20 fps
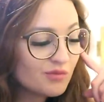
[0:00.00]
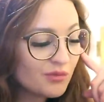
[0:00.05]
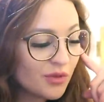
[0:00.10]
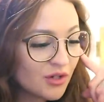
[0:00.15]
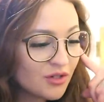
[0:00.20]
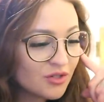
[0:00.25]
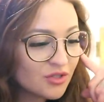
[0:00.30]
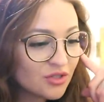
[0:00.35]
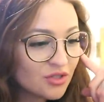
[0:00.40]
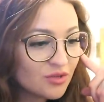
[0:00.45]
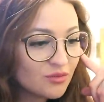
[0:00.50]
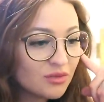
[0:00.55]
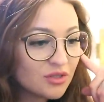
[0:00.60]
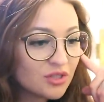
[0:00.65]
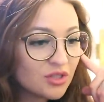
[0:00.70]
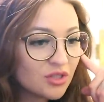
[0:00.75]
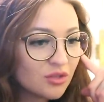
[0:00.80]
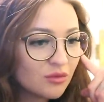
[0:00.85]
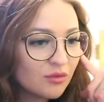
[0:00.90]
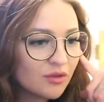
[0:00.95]
boxed up
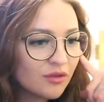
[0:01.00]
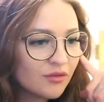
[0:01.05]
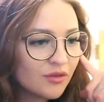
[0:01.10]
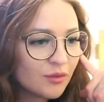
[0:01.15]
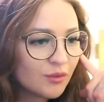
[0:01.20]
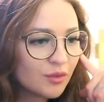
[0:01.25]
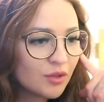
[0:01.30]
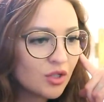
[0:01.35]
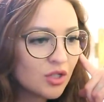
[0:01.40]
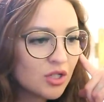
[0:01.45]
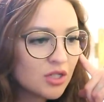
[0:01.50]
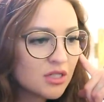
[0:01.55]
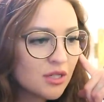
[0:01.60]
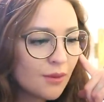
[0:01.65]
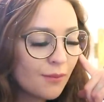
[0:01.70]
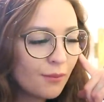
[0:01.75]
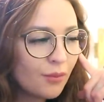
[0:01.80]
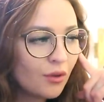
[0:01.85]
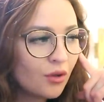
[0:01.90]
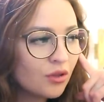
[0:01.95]
some of the books,
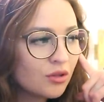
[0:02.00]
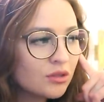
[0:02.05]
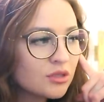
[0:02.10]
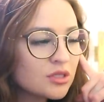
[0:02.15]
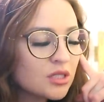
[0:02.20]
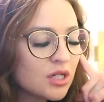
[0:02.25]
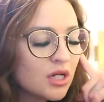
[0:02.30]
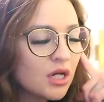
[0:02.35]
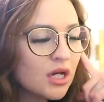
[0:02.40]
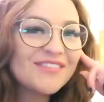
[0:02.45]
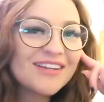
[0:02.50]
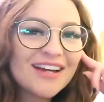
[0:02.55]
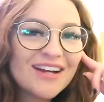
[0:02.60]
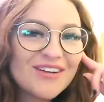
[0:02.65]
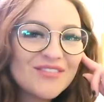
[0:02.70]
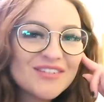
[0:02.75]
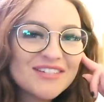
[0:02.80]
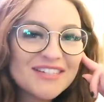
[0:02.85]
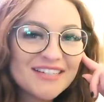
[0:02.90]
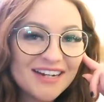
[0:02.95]
but my
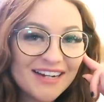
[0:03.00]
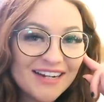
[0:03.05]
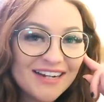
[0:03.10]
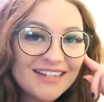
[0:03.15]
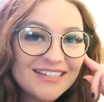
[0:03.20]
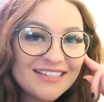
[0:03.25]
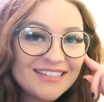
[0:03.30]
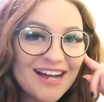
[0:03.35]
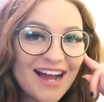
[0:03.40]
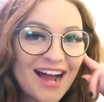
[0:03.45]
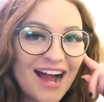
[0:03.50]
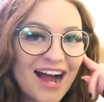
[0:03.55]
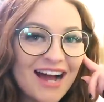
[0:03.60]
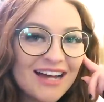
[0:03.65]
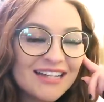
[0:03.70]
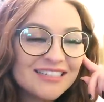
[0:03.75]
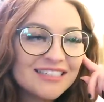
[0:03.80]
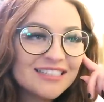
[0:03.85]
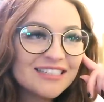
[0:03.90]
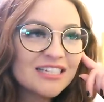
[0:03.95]
camera died
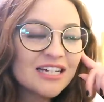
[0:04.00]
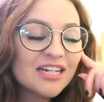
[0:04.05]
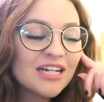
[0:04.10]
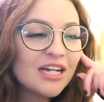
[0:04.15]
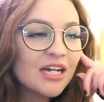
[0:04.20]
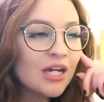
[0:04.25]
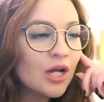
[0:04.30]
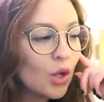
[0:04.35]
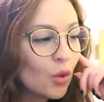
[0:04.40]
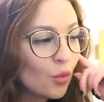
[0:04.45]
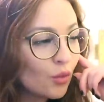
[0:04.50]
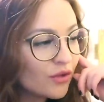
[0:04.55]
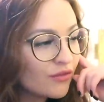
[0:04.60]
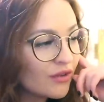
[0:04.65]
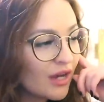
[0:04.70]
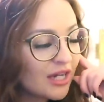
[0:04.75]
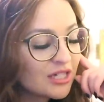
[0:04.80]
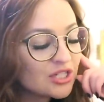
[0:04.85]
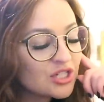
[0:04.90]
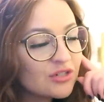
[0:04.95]
and we've
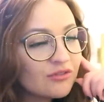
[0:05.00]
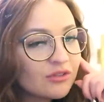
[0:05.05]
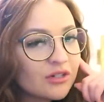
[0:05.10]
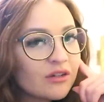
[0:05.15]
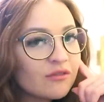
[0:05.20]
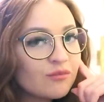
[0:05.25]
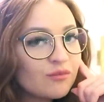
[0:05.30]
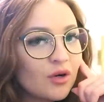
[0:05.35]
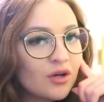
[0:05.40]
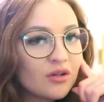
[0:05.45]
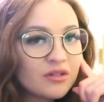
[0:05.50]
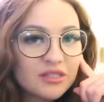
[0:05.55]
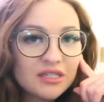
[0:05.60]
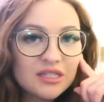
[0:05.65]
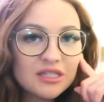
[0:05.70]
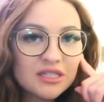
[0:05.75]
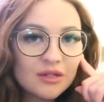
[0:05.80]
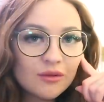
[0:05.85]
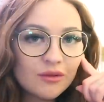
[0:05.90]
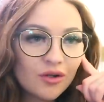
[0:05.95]
actually run out of
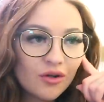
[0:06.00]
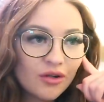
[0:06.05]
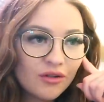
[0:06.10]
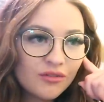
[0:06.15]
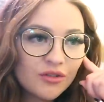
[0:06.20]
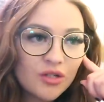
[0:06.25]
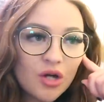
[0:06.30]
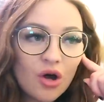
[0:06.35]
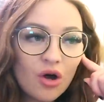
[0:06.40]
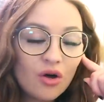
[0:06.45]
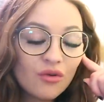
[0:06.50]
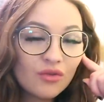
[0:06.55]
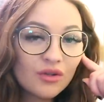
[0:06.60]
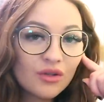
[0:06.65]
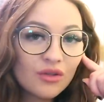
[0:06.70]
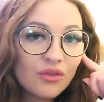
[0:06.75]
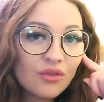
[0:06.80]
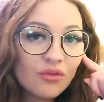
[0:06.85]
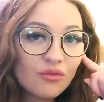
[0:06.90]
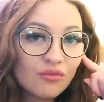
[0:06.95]
boxes, and we're not even
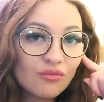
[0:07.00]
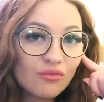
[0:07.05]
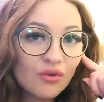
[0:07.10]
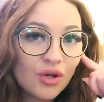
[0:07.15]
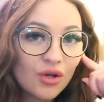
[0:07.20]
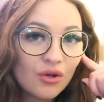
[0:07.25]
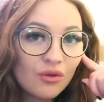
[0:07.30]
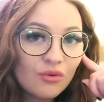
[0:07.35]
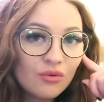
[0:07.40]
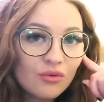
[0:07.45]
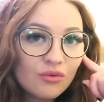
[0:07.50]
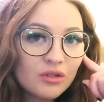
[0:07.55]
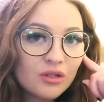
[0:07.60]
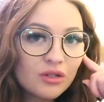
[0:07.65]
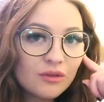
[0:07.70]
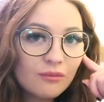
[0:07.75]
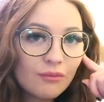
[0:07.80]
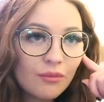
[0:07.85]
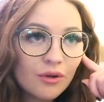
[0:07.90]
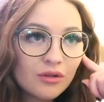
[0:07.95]
halfway through
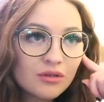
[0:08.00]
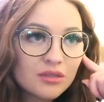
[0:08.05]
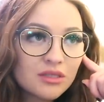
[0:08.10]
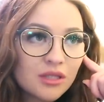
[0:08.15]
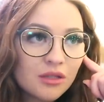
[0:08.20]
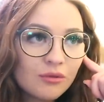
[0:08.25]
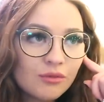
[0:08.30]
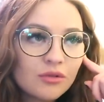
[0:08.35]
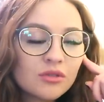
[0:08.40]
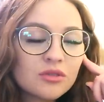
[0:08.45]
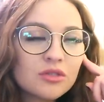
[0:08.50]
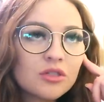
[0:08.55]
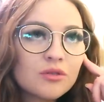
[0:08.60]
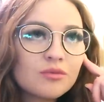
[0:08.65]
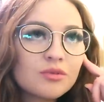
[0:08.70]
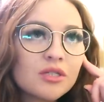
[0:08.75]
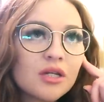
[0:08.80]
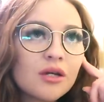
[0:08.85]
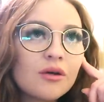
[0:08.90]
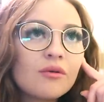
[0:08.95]
boxing the books
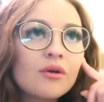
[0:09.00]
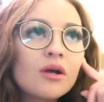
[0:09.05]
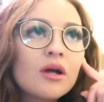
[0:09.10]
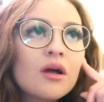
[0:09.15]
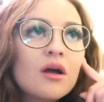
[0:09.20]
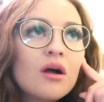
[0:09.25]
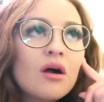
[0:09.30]
up, so